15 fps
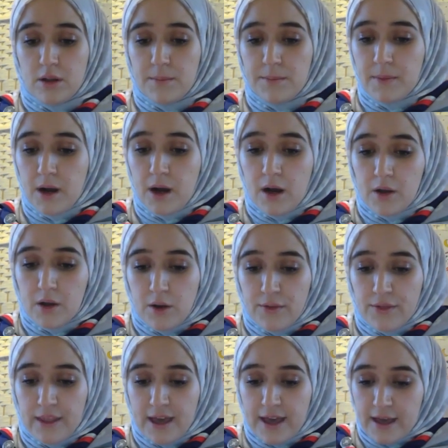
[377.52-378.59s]
mark
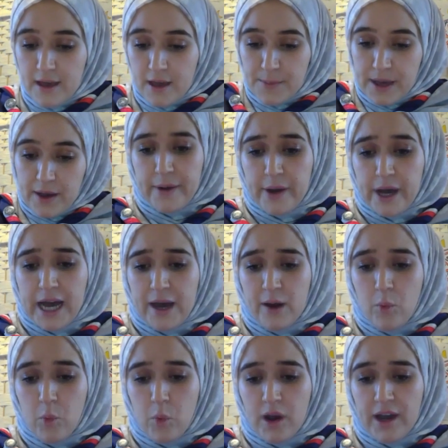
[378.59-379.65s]
on there about
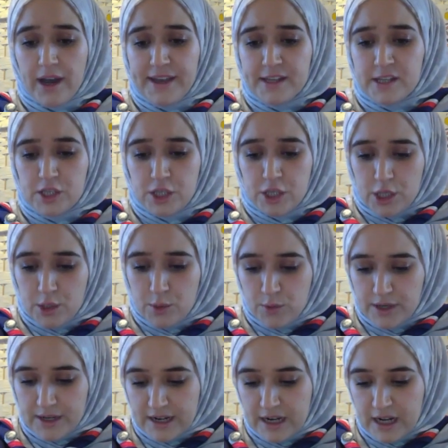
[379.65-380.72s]
how wide you
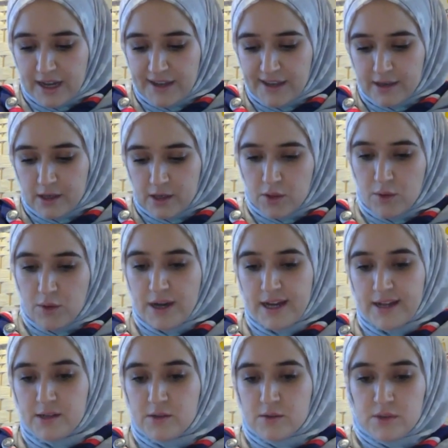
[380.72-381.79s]
would like your
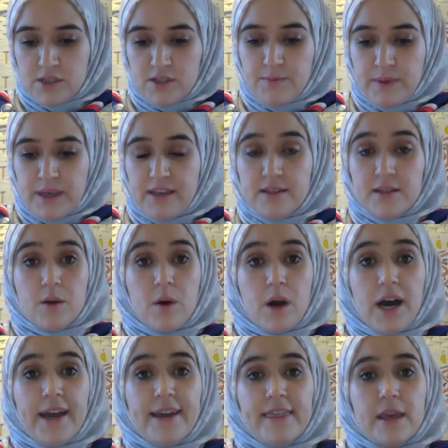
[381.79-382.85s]
handle to be. So
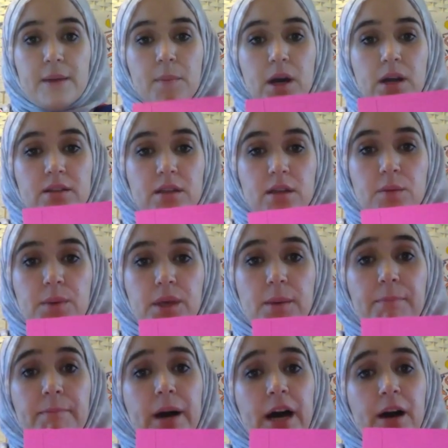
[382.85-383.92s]
I think mine's going to be
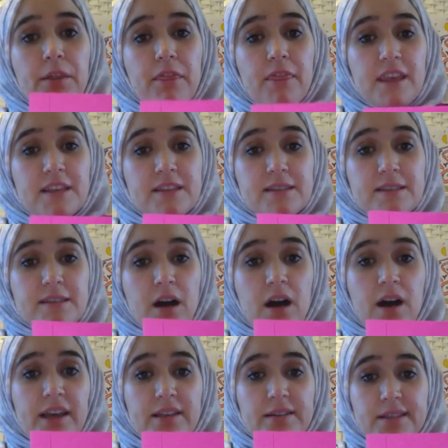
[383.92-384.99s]
about this
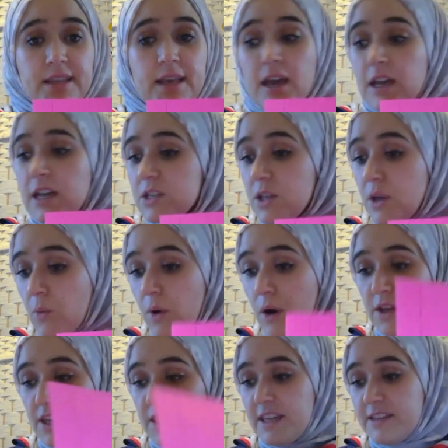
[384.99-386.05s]
size. So
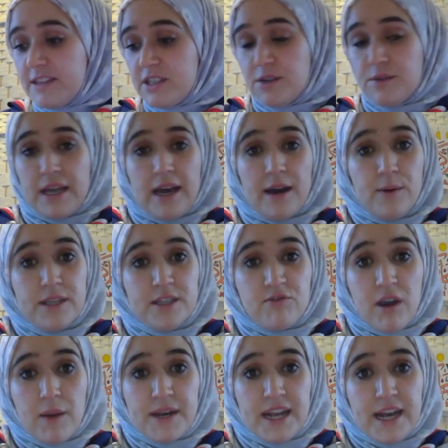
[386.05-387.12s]
what you need to do now is
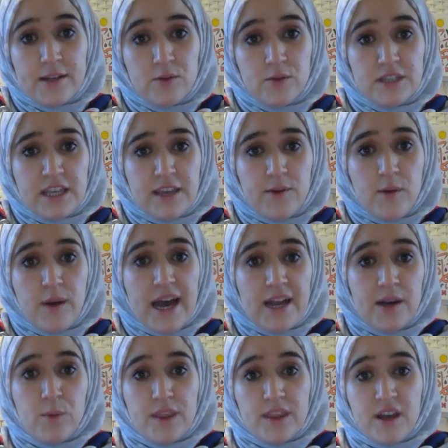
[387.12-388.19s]
grab an adult to give you a
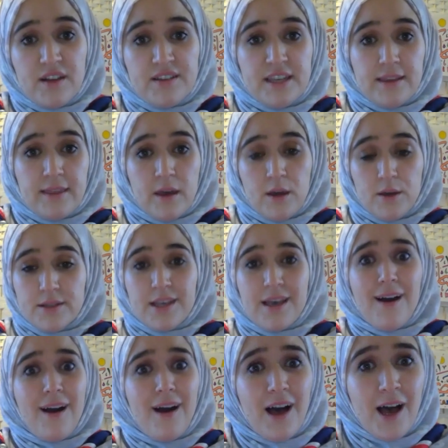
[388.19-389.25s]
hand with cutting those.
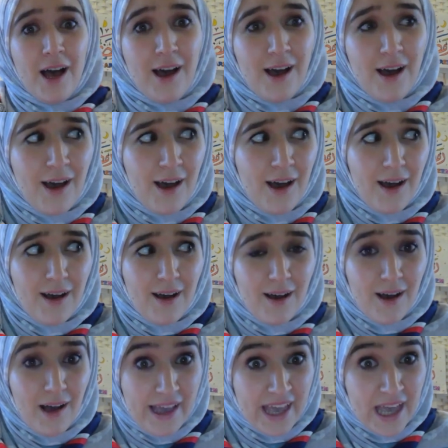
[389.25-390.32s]
I
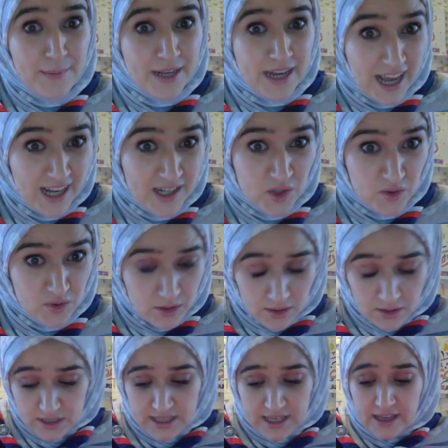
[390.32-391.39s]
am an
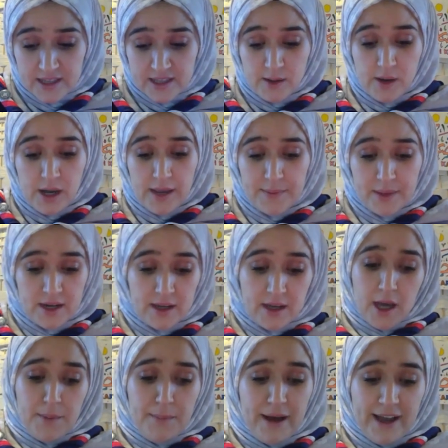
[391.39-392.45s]
adult, so I'm going to
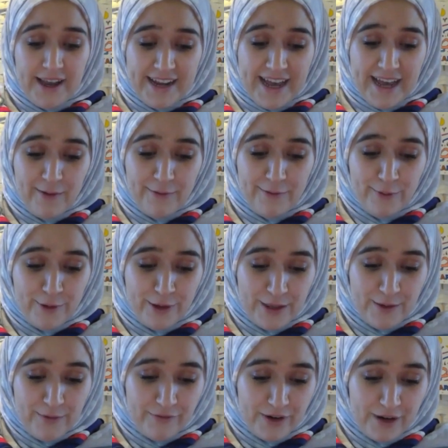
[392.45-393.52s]
cut mine out for
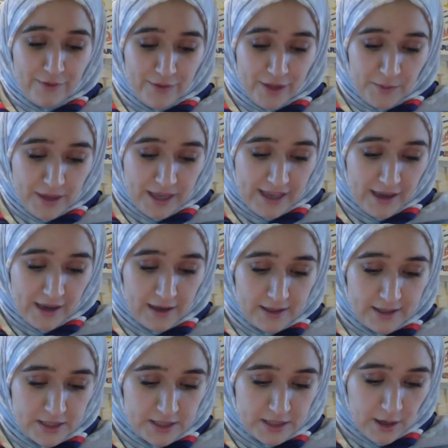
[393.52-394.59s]
you in front of you here.
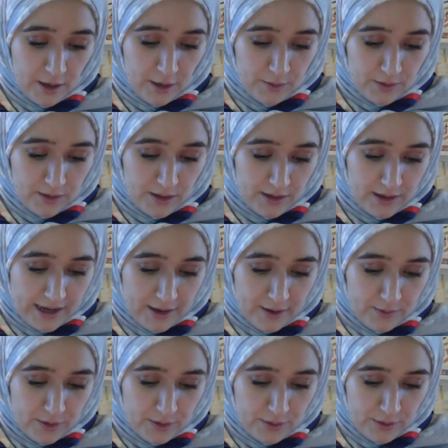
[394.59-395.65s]
So cut
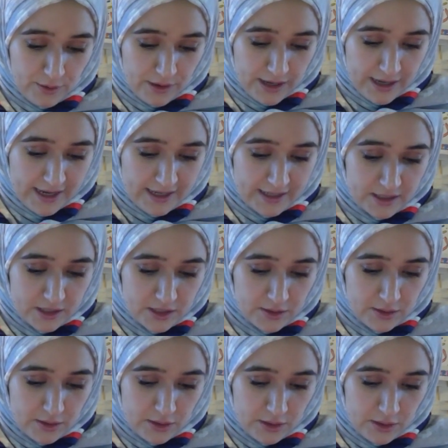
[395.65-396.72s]
out your
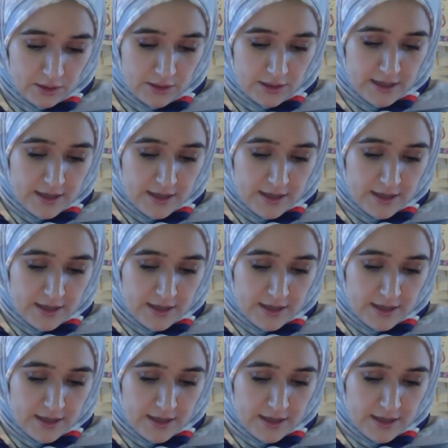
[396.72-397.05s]
handle